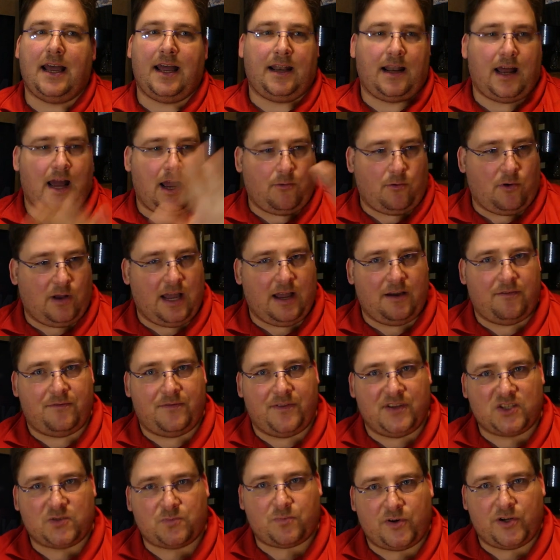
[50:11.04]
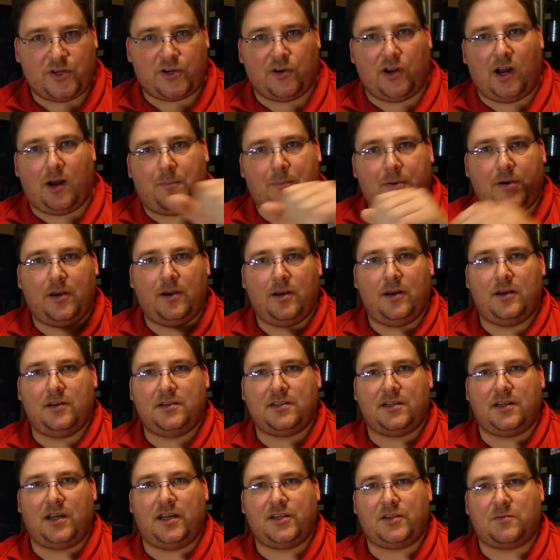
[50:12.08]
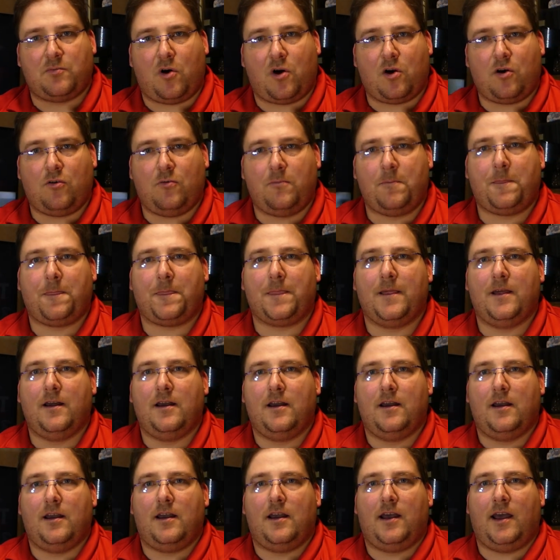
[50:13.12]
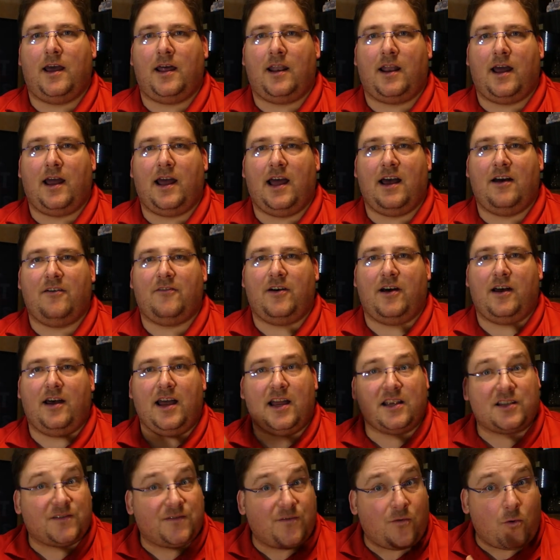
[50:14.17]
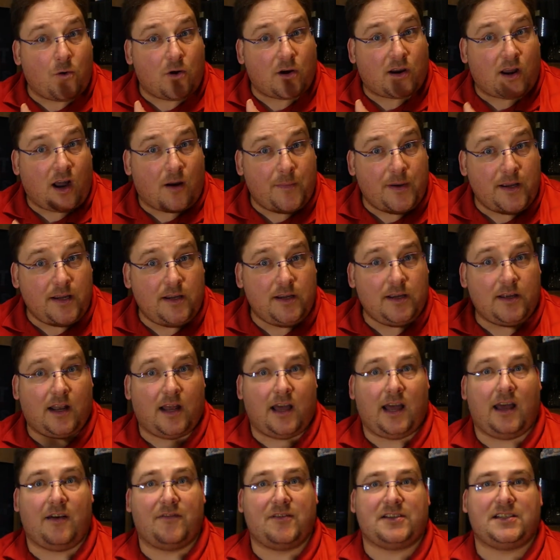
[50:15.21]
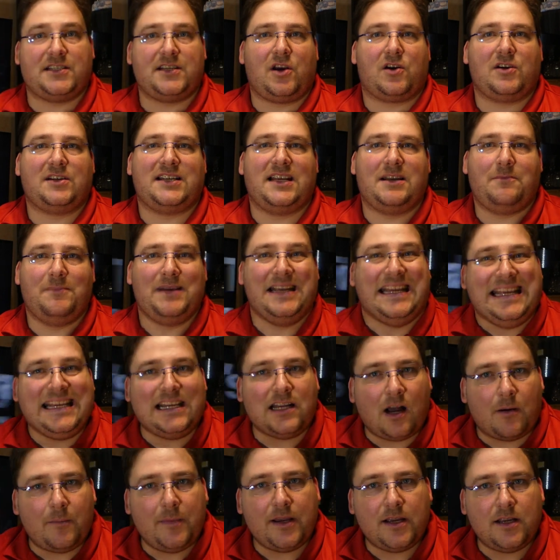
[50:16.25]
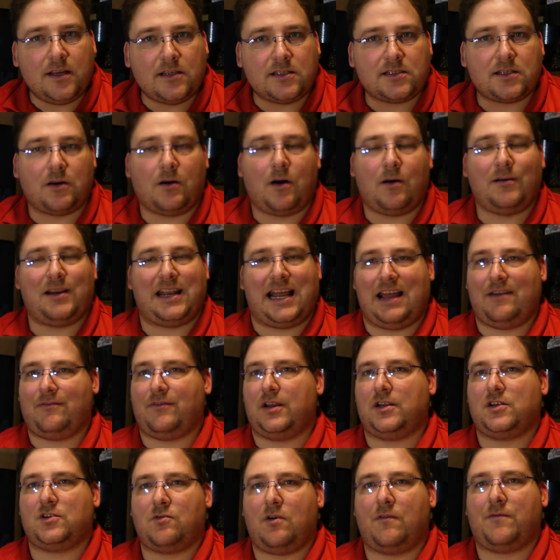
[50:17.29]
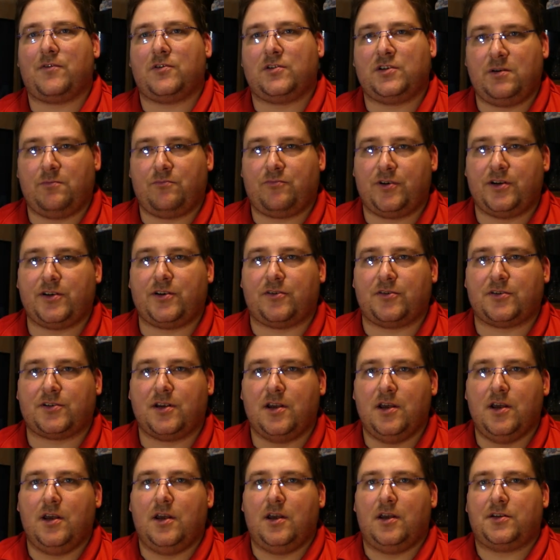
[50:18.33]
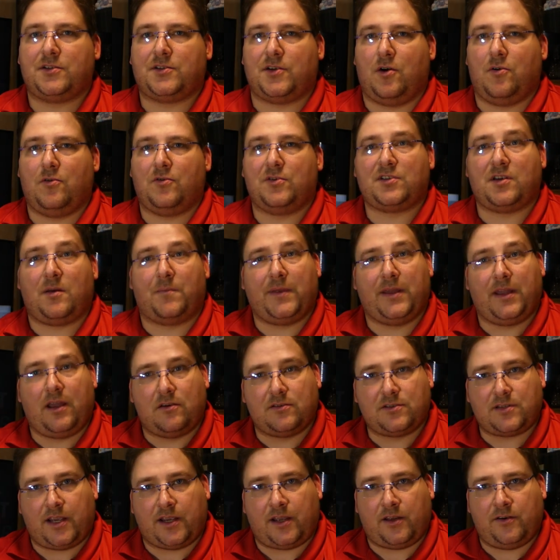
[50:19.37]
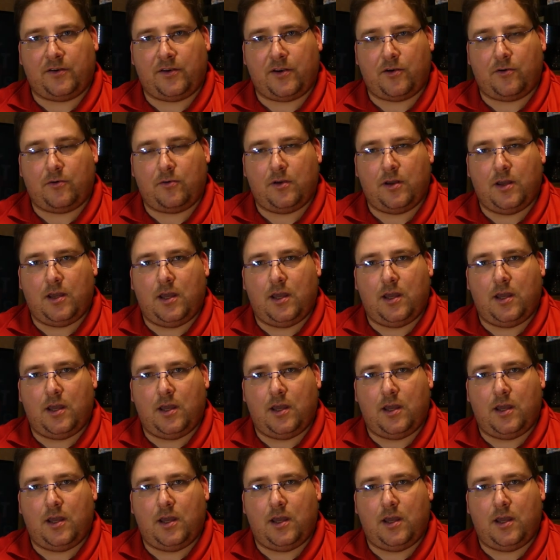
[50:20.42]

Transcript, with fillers: And I will have this printer up tonight, tomorrow. And I have a S4 coming, and I have a CR10 Mini coming. So I'm going to have like 12, 13 printers. So something else I can do.